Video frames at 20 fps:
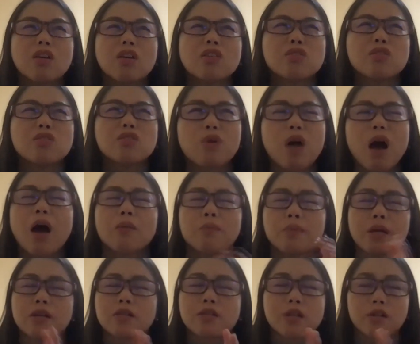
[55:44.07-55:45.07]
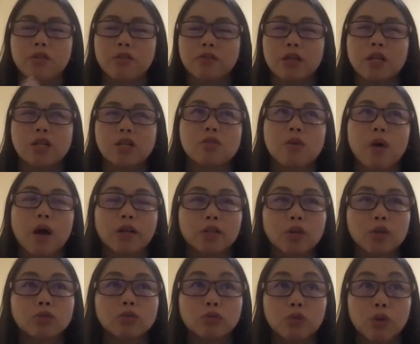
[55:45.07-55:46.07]
so uh, bsl3 so i
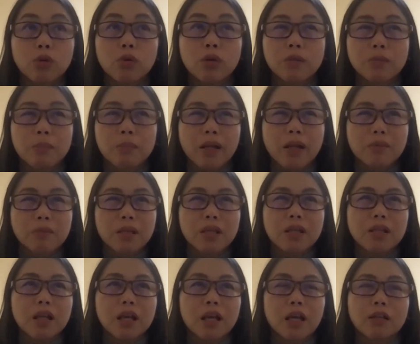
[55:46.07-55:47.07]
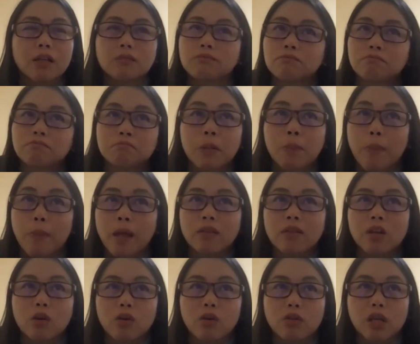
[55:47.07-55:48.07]
don't know it might be like
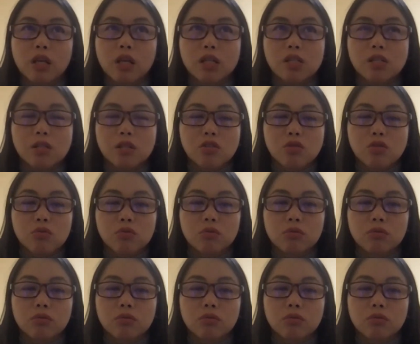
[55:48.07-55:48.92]
depending on the institute